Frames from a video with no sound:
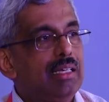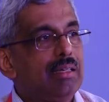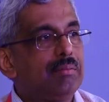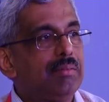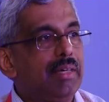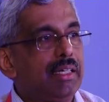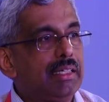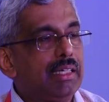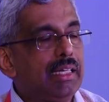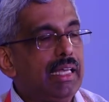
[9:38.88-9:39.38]

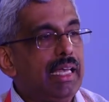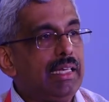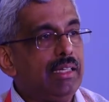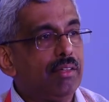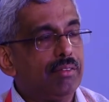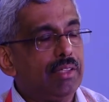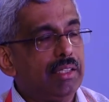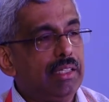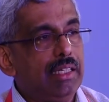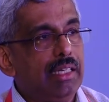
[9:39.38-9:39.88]
But end
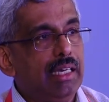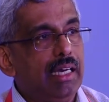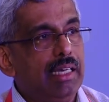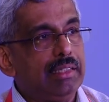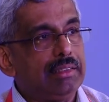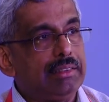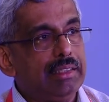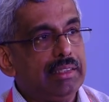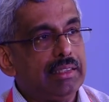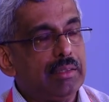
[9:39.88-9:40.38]
of the day, I
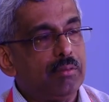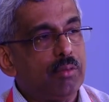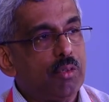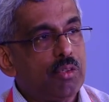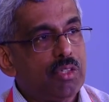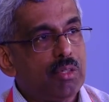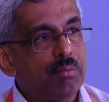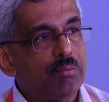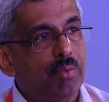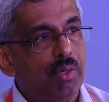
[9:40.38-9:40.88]
think the
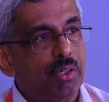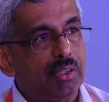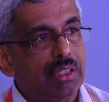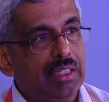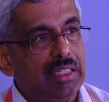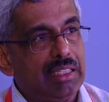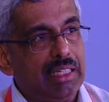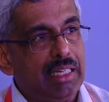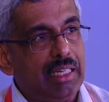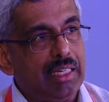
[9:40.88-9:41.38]
most
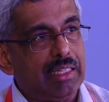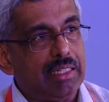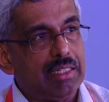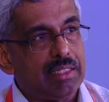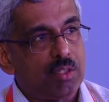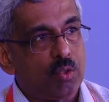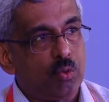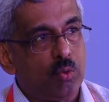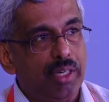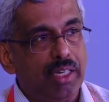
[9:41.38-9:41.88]
important take
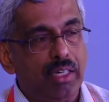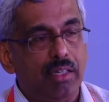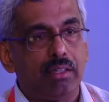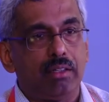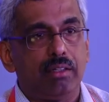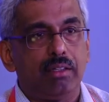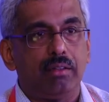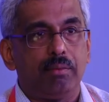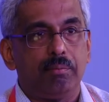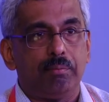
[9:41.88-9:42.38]
is quick
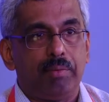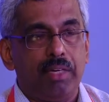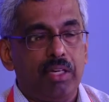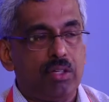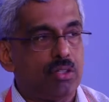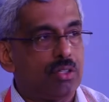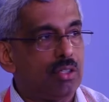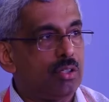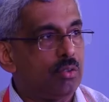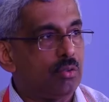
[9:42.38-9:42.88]

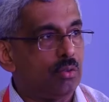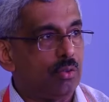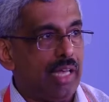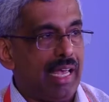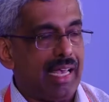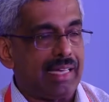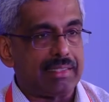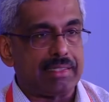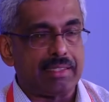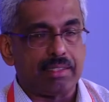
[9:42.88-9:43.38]
patient to
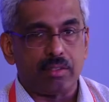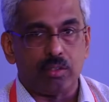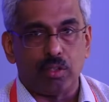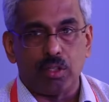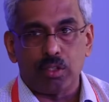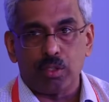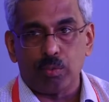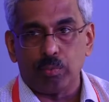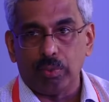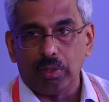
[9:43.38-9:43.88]
access
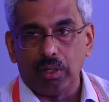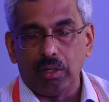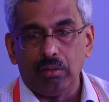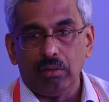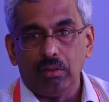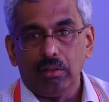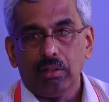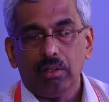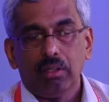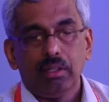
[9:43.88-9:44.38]
hospital,
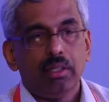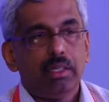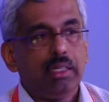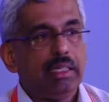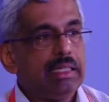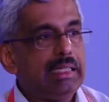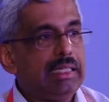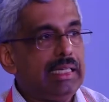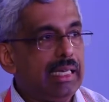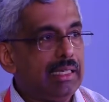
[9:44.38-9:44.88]

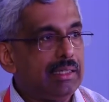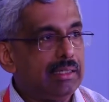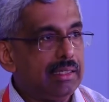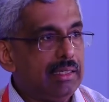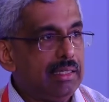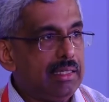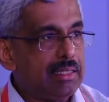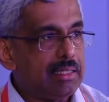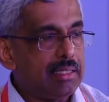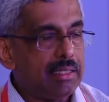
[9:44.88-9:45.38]
get an
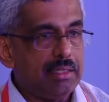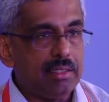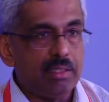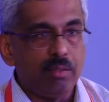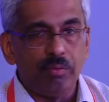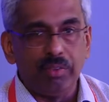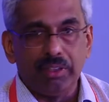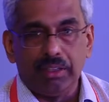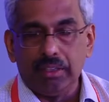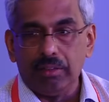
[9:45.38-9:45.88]

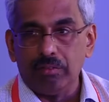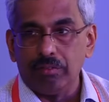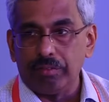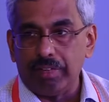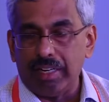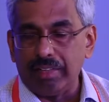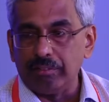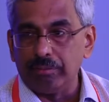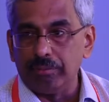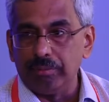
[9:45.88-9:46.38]
ECG within
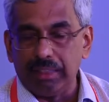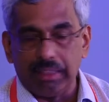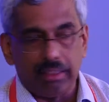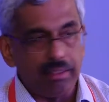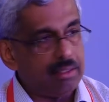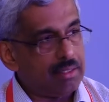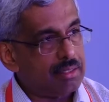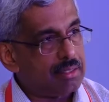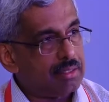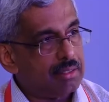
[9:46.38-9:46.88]
5
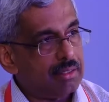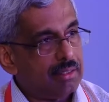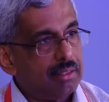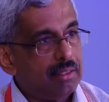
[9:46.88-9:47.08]
minutes,